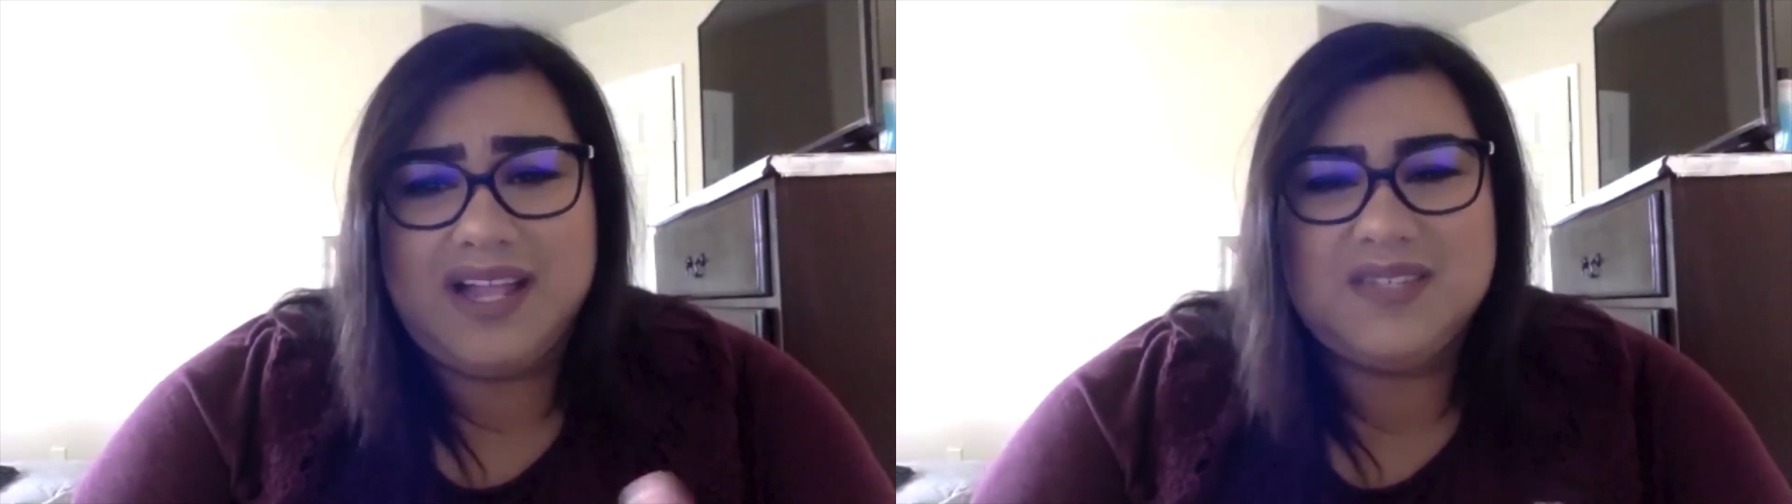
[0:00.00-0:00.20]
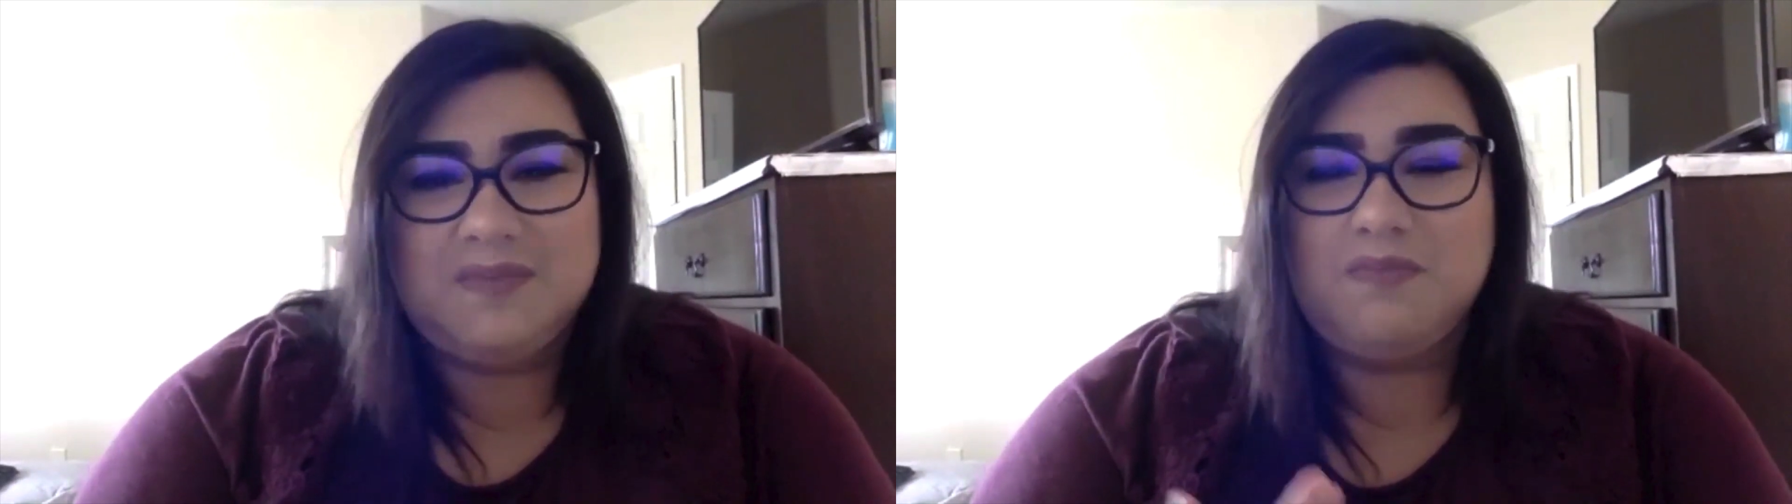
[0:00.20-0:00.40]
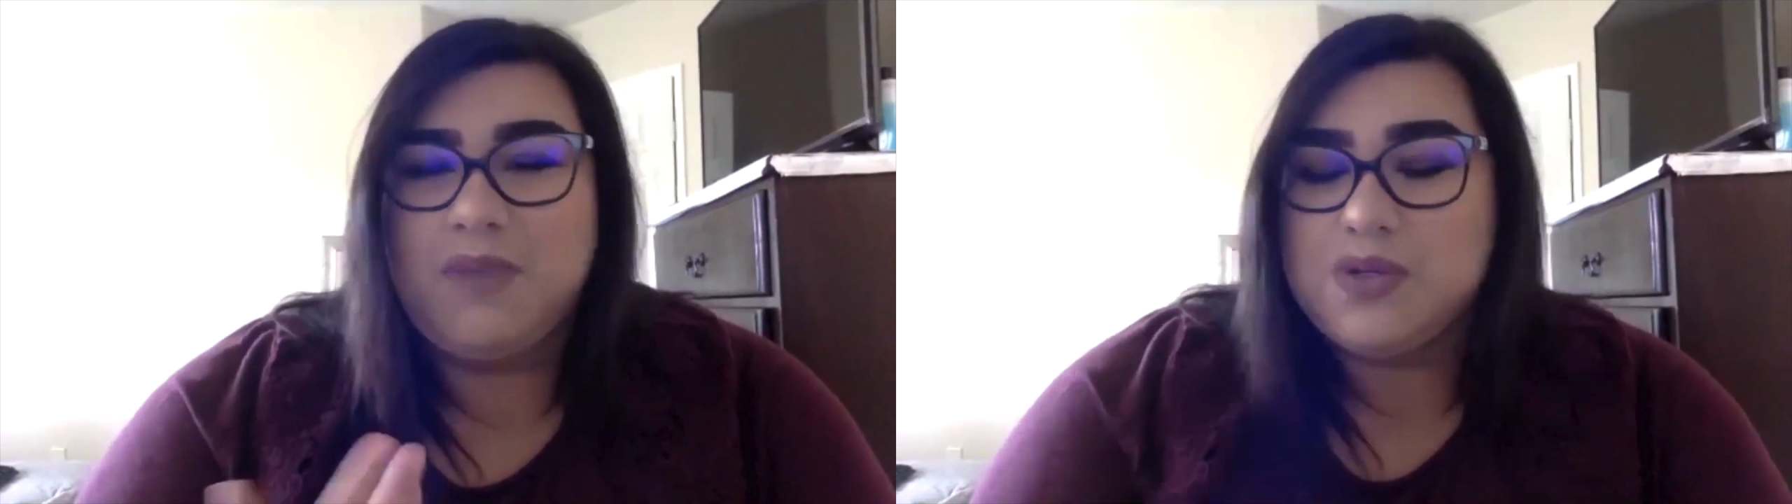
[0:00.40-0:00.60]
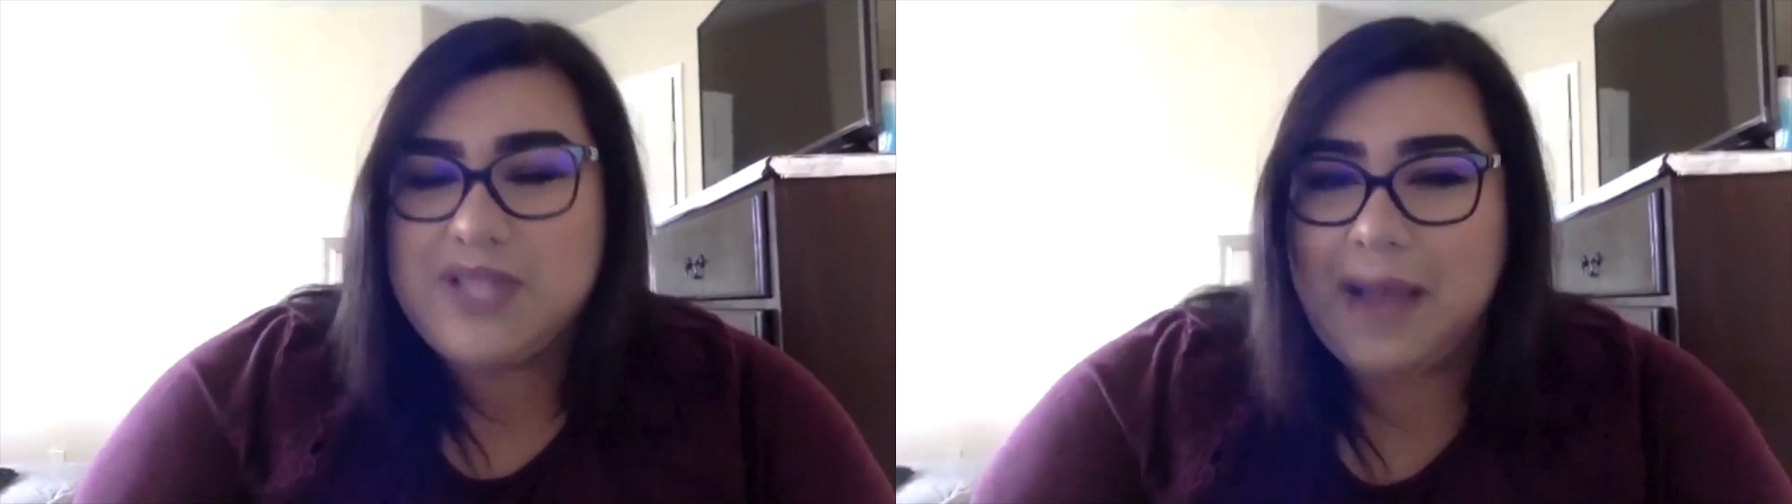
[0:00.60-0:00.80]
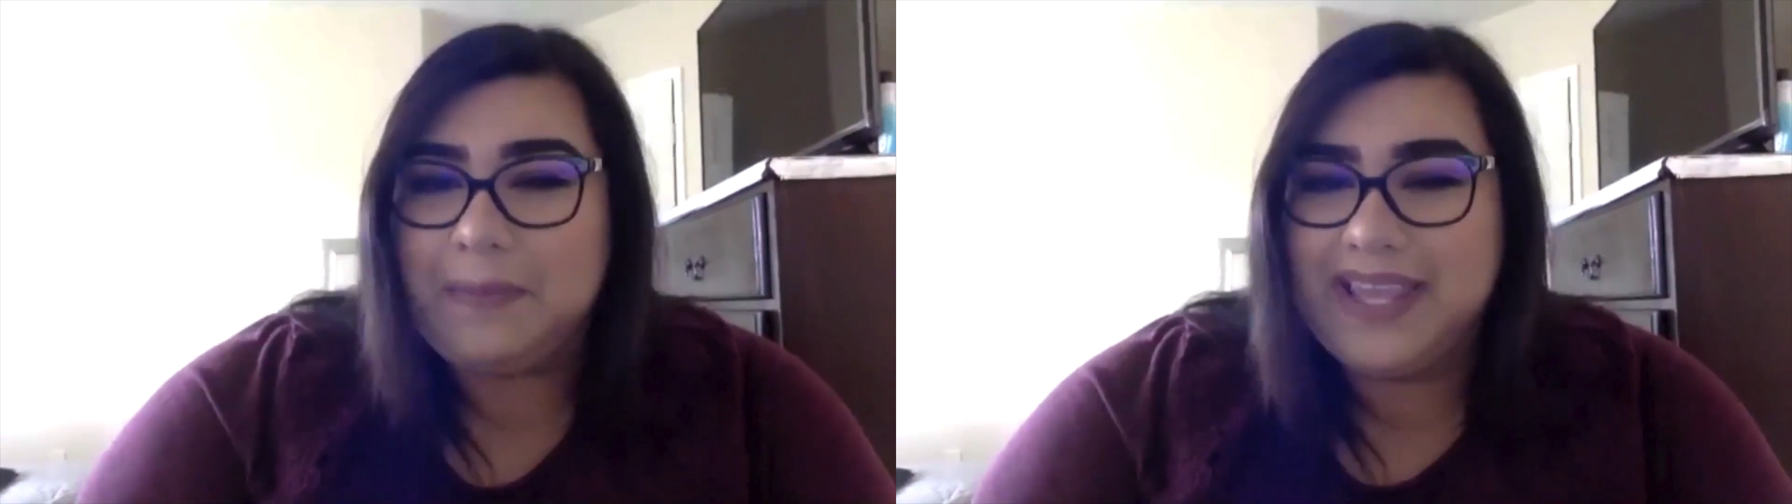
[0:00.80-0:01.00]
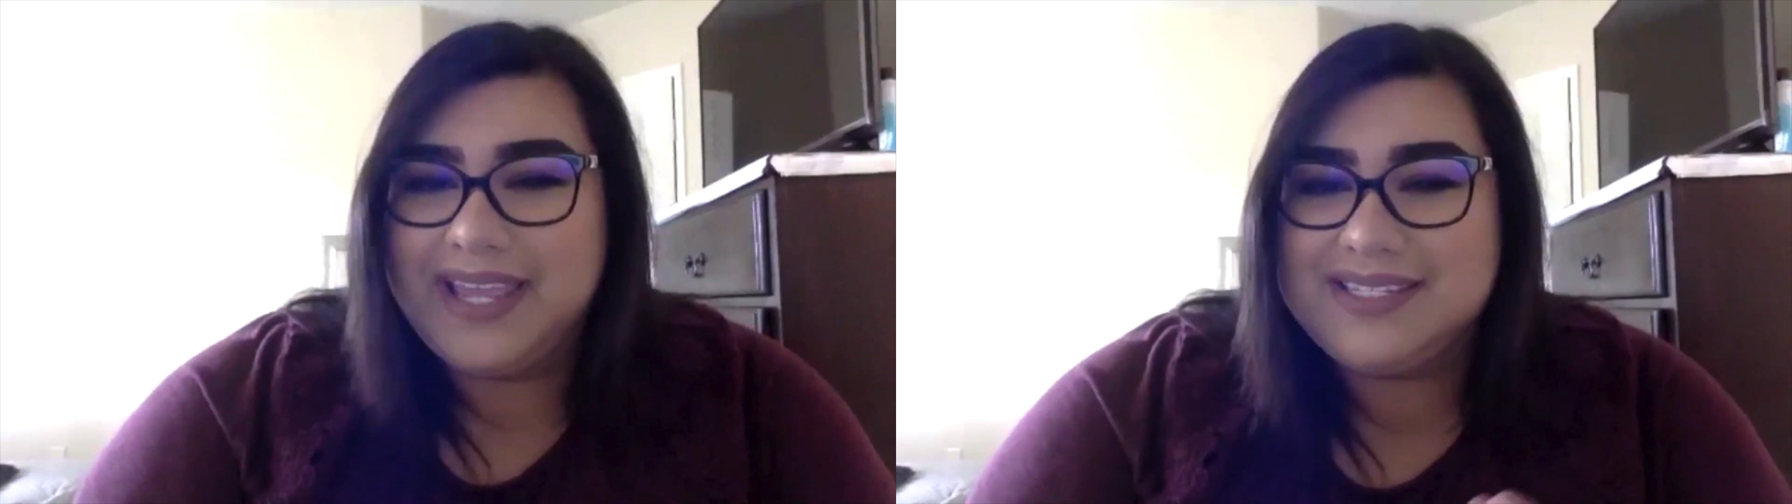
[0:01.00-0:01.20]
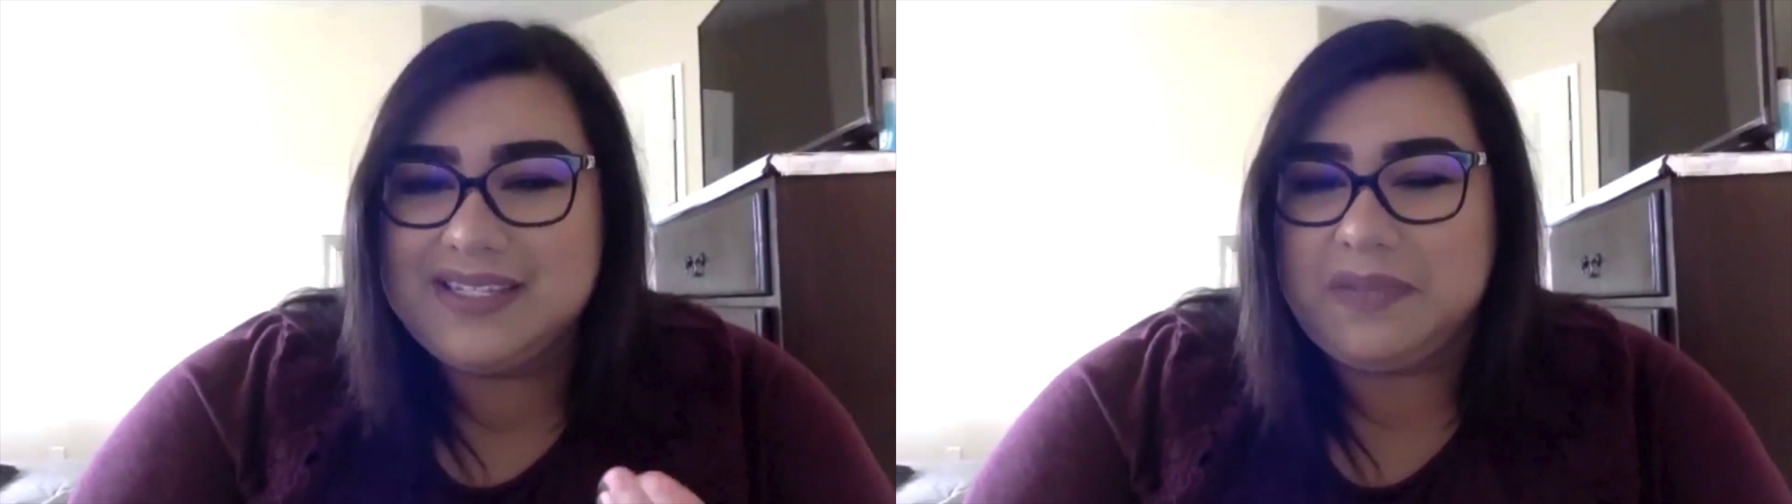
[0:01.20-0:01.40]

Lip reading: as most applicants